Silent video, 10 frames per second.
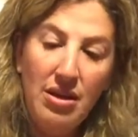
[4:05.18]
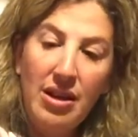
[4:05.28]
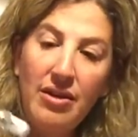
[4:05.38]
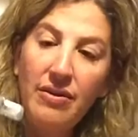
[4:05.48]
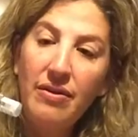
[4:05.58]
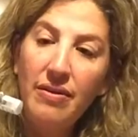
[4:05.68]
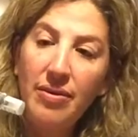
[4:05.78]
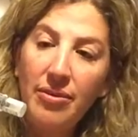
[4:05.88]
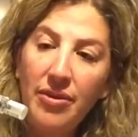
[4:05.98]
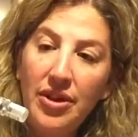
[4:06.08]
now
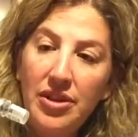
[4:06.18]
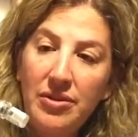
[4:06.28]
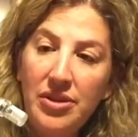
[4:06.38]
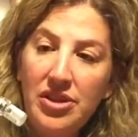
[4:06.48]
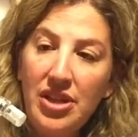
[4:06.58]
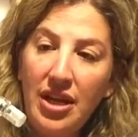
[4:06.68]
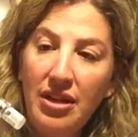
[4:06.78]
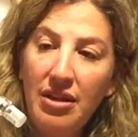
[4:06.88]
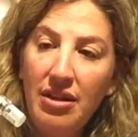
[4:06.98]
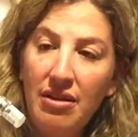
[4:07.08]
I'm going to inject
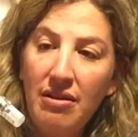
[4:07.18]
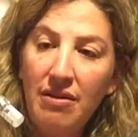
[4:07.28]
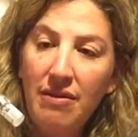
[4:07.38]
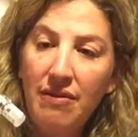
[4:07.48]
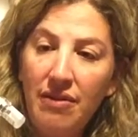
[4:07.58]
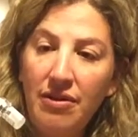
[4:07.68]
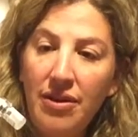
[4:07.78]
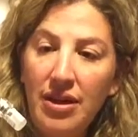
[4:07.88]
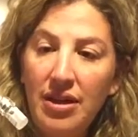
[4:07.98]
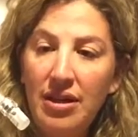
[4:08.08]
the
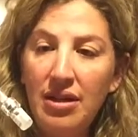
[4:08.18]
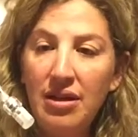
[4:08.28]
fluid